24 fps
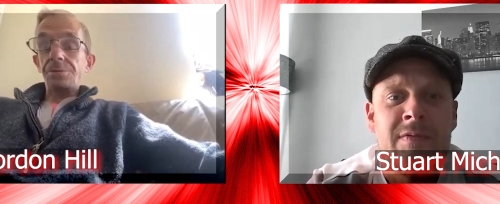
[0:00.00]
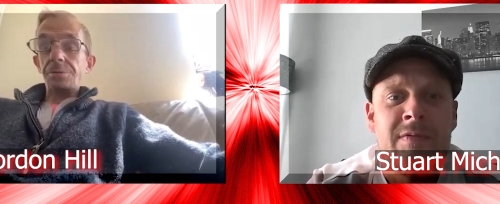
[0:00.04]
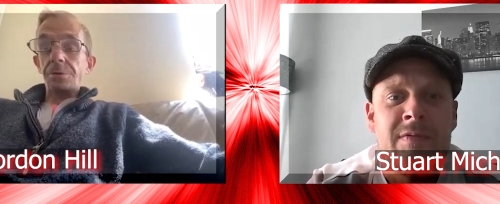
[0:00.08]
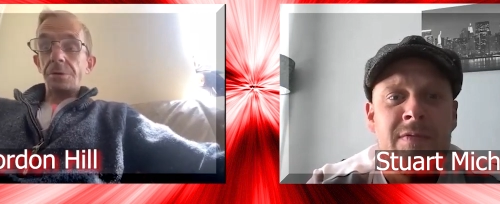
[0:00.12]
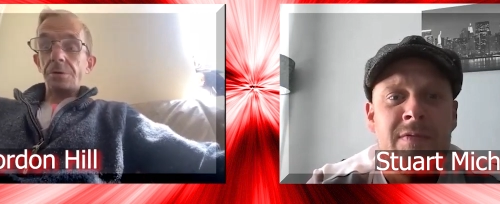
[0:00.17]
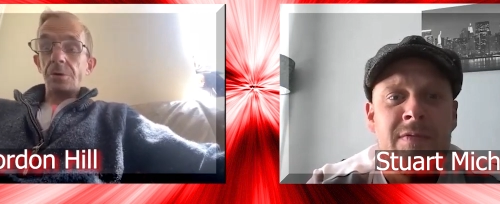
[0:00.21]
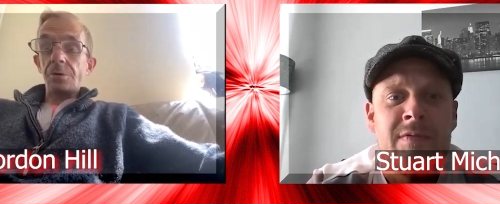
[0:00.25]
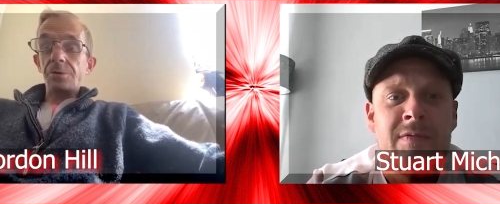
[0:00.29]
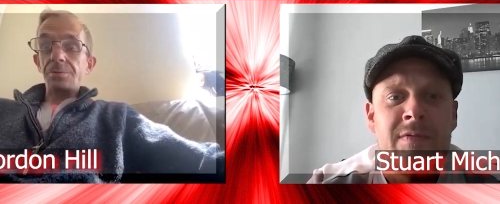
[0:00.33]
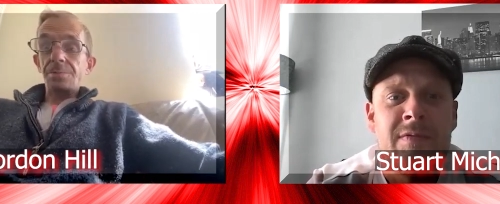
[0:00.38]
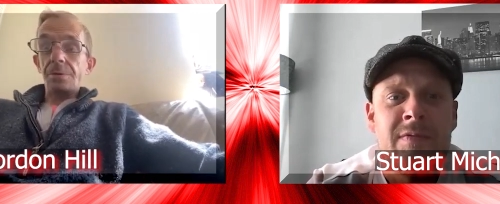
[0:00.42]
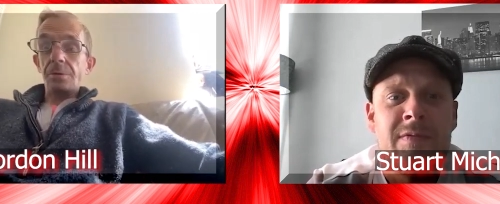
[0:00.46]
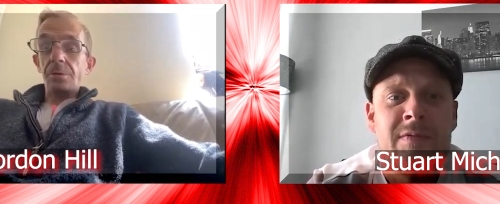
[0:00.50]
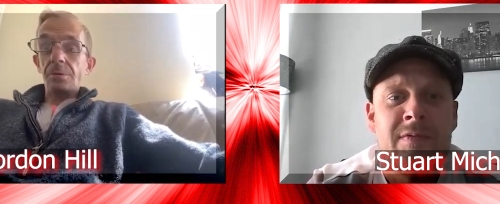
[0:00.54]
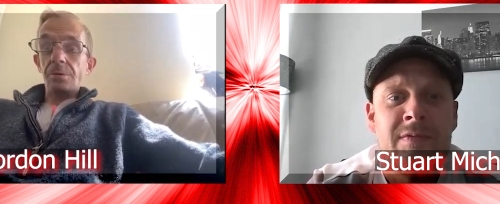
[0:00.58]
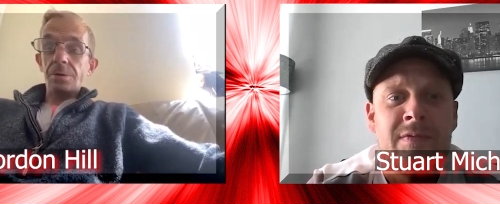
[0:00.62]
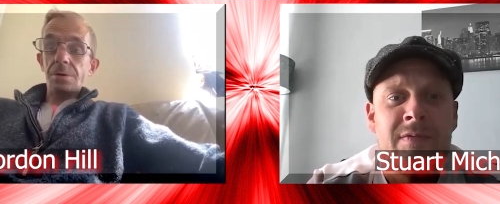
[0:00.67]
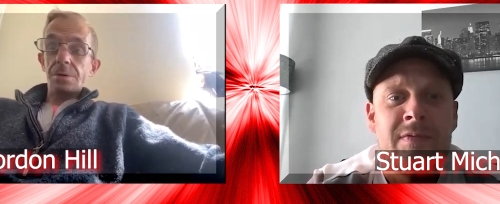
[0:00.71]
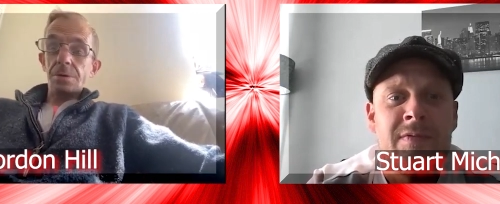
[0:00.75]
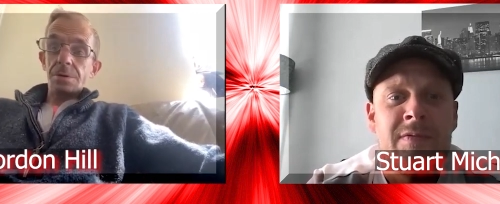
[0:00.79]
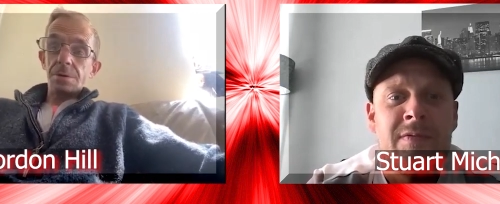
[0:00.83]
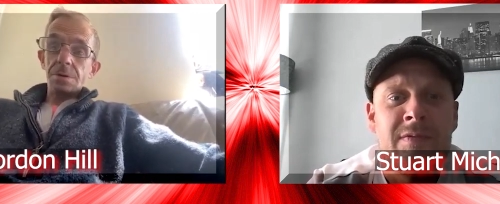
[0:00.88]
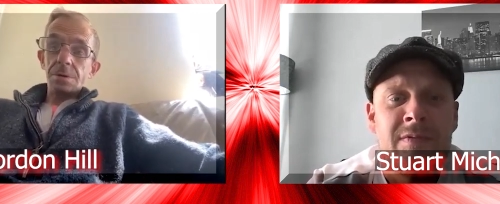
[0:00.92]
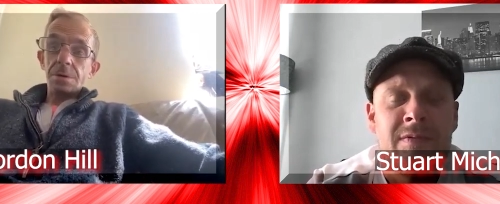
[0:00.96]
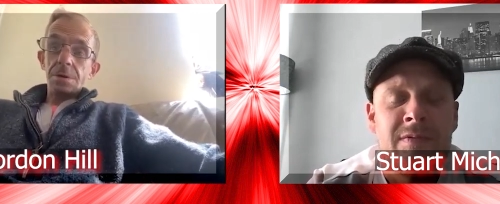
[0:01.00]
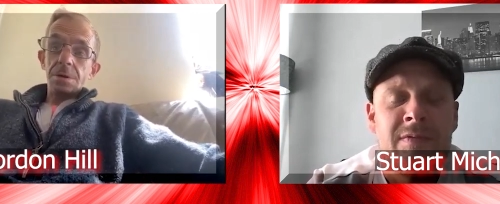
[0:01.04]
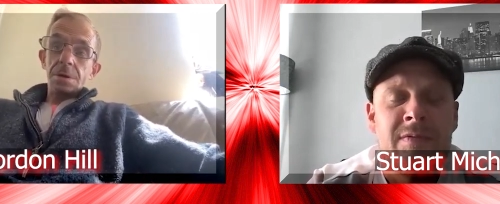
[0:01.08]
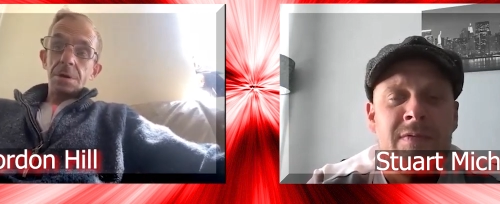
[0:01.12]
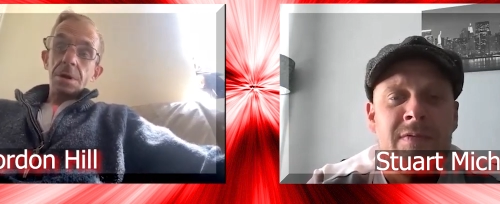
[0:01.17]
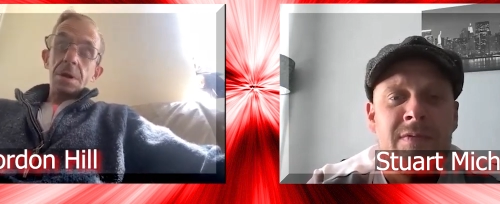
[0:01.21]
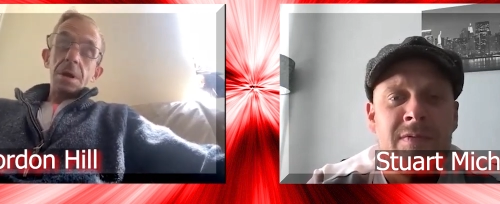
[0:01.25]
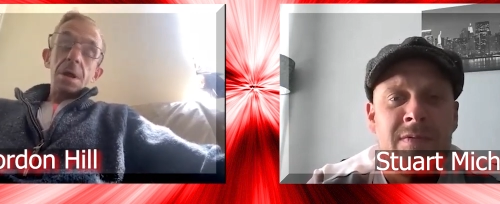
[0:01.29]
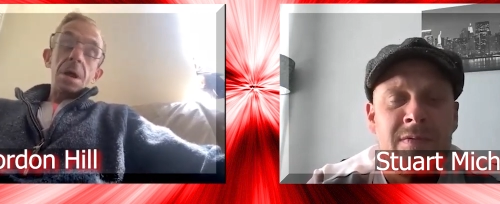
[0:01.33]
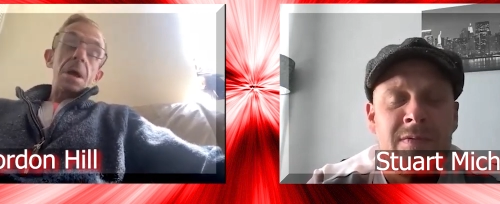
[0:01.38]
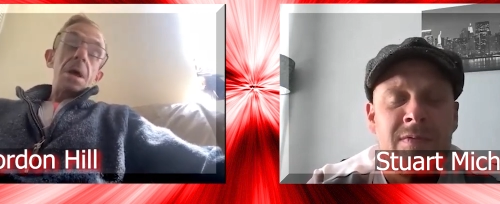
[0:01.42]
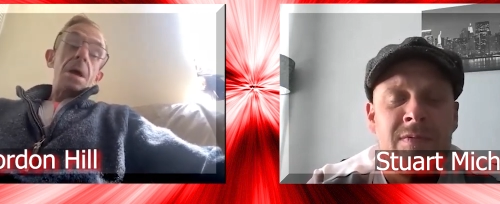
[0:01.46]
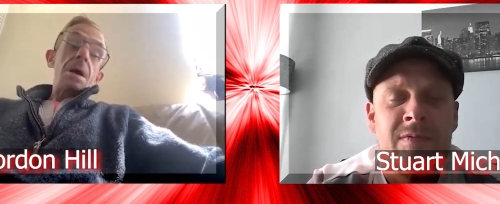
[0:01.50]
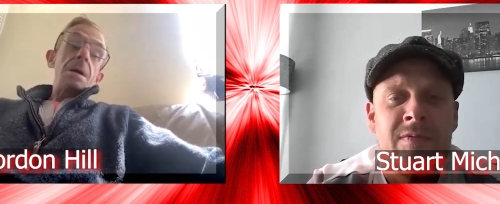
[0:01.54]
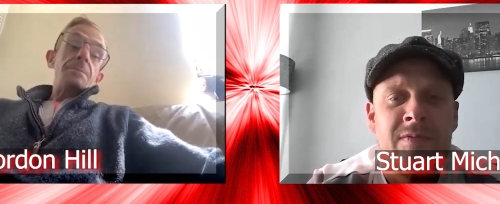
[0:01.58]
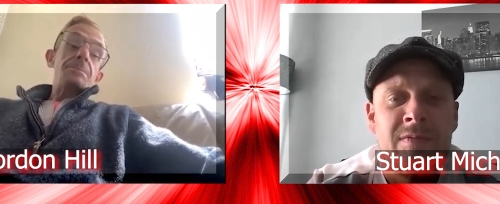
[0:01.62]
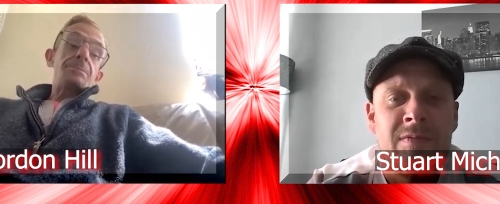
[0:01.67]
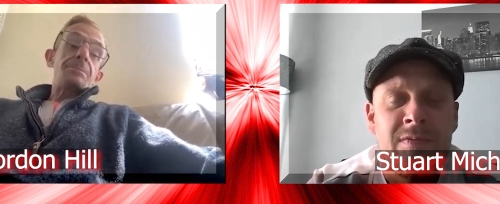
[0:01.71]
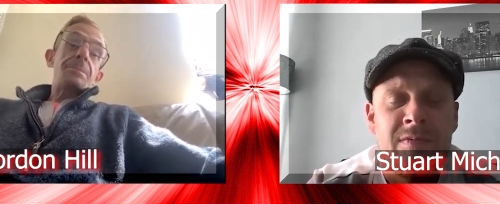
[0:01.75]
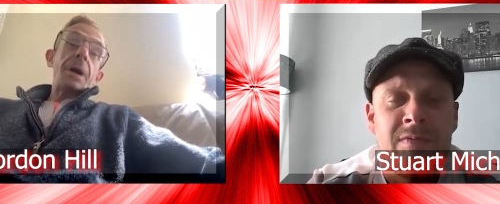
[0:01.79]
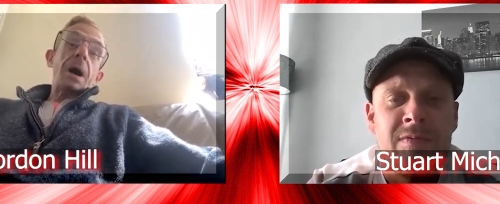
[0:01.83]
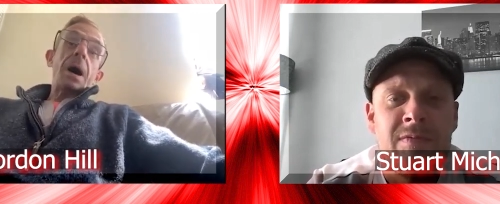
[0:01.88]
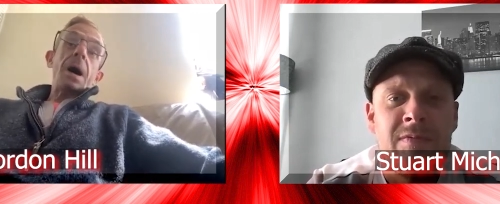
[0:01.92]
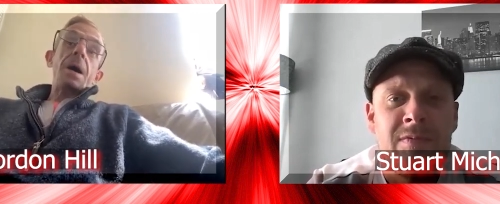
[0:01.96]
Speaker 1: Street Hospital.
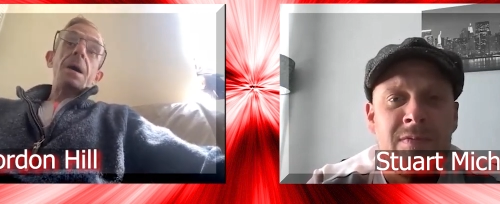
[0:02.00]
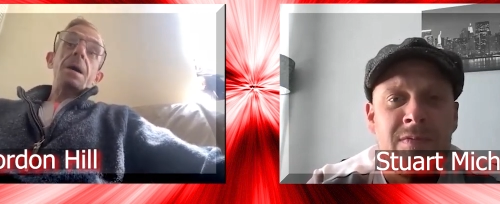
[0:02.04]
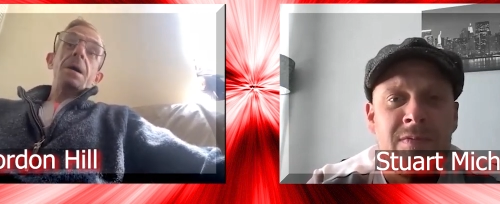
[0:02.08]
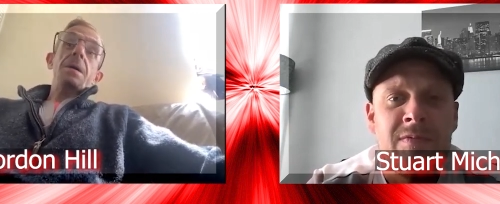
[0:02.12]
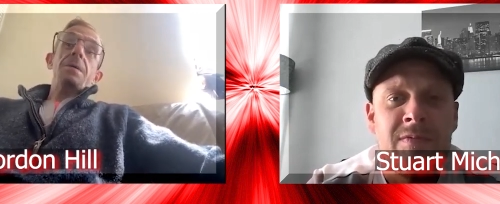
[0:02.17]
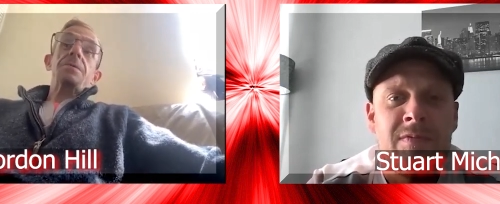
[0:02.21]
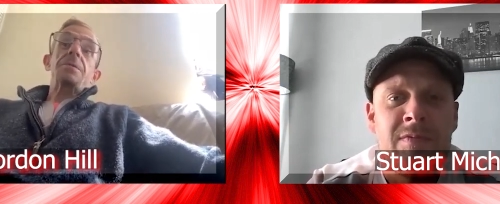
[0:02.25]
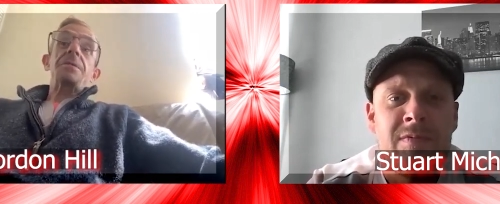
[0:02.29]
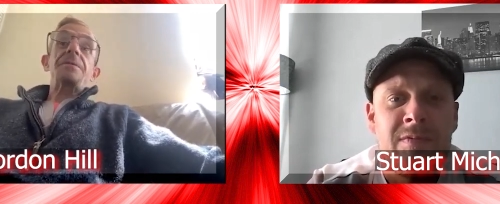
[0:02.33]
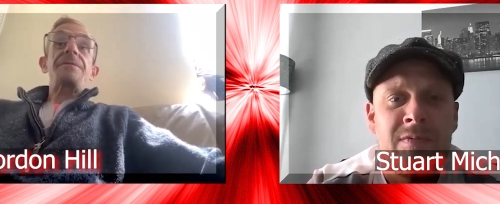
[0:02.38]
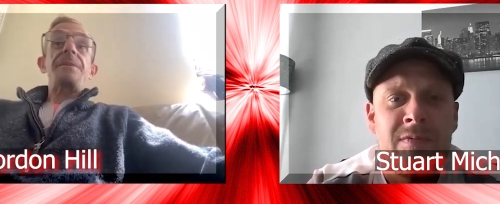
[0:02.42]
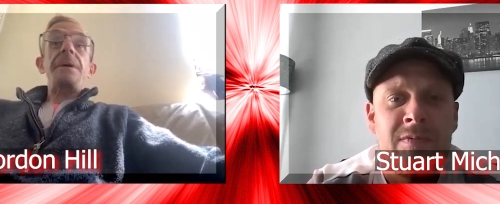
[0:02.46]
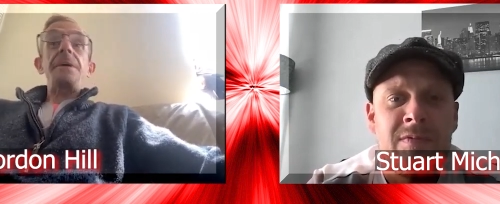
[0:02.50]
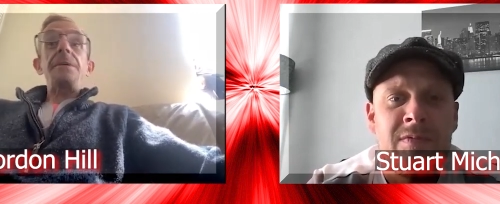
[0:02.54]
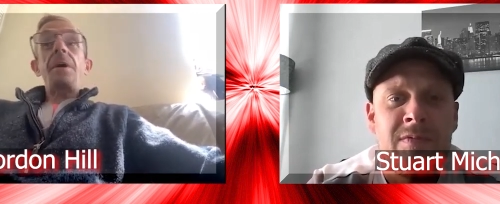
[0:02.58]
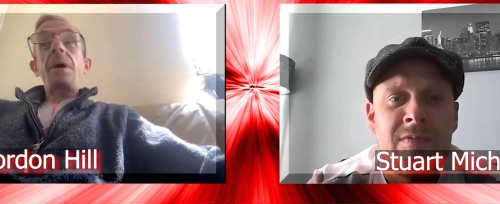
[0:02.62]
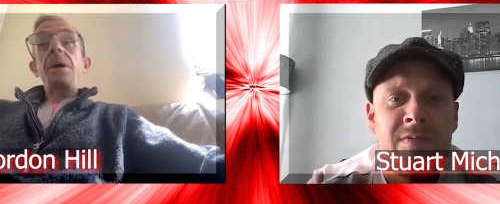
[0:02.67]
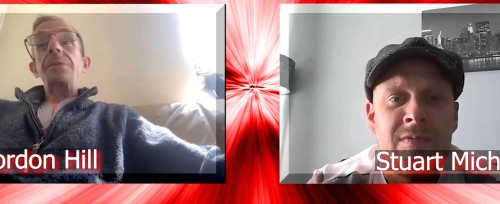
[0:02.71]
But the thing